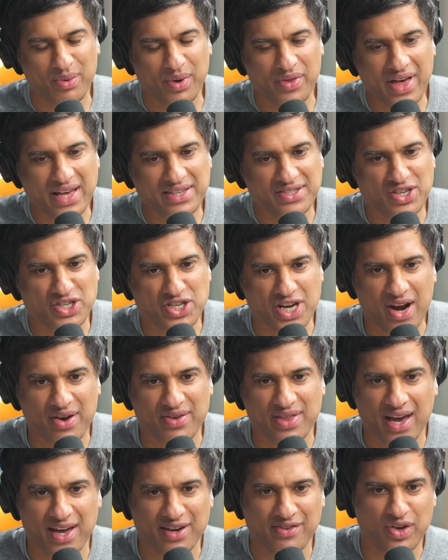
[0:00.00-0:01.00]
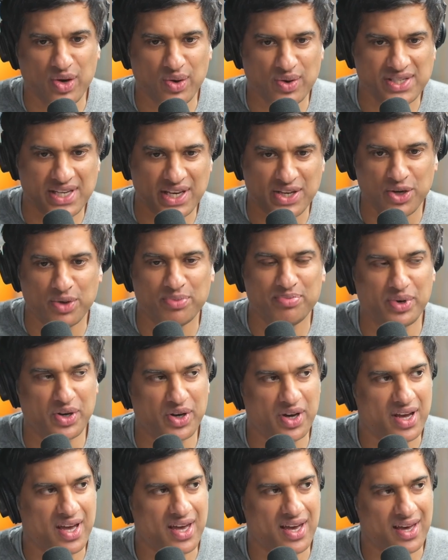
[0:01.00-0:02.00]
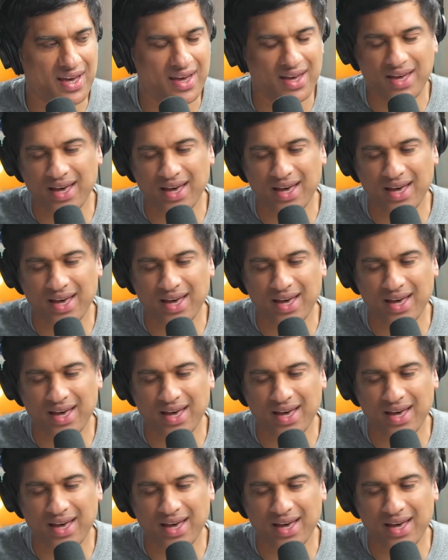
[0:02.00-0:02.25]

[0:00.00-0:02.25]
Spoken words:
thanks for sharing that. And of course, in your book,